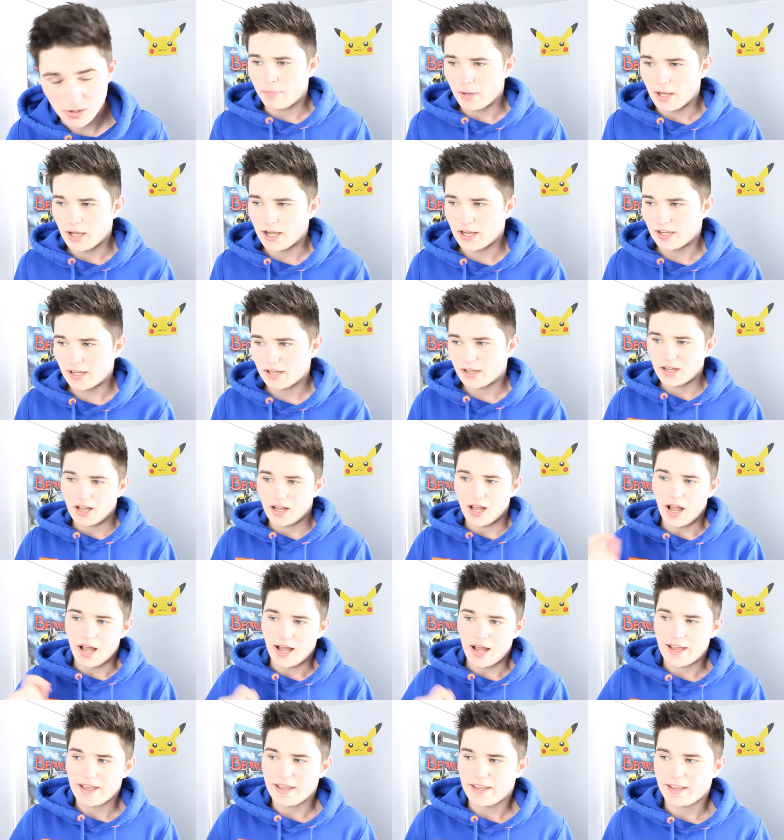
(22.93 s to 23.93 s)
but
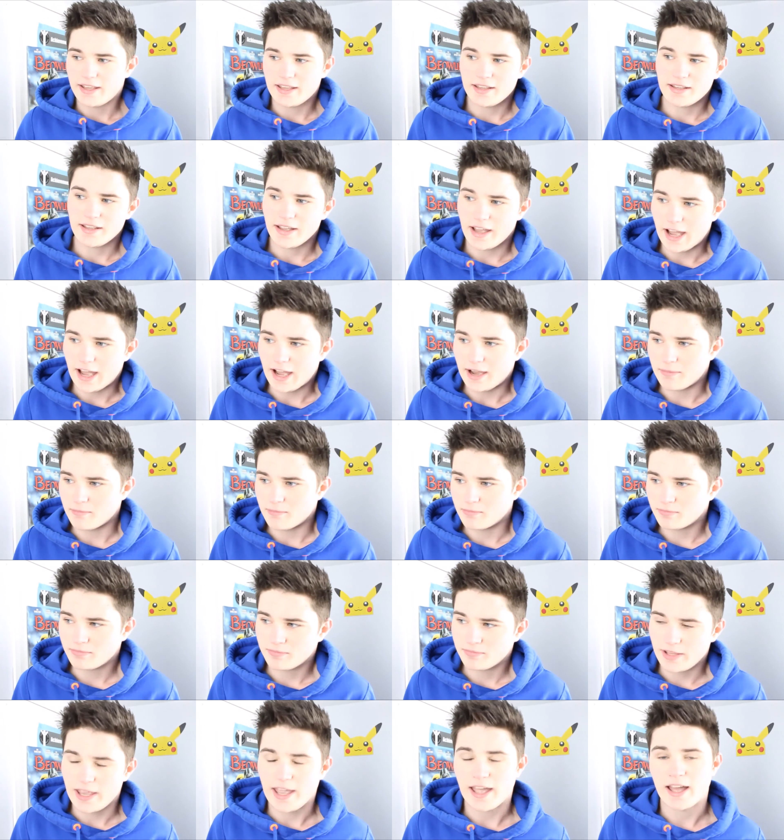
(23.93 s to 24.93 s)
I'm
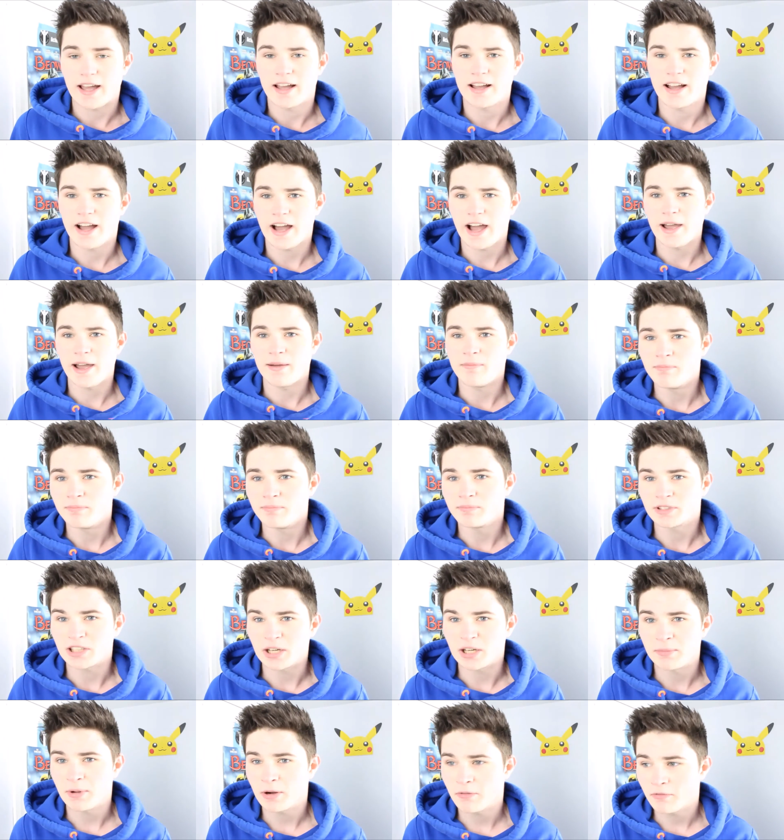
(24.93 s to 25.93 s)
gonna
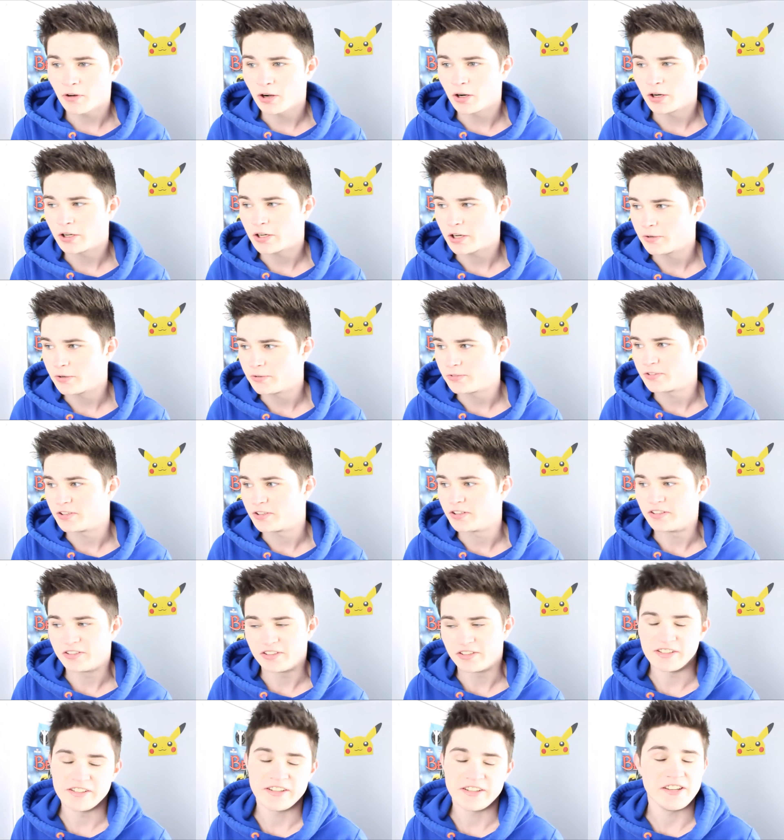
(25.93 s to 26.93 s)
be on roller
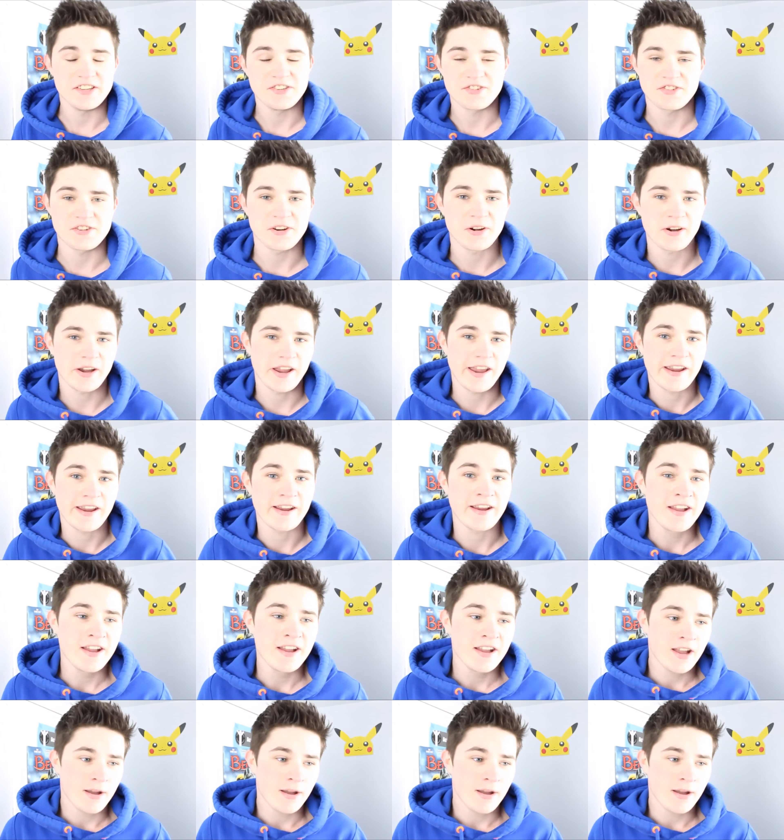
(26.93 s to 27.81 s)
coasters and enjoying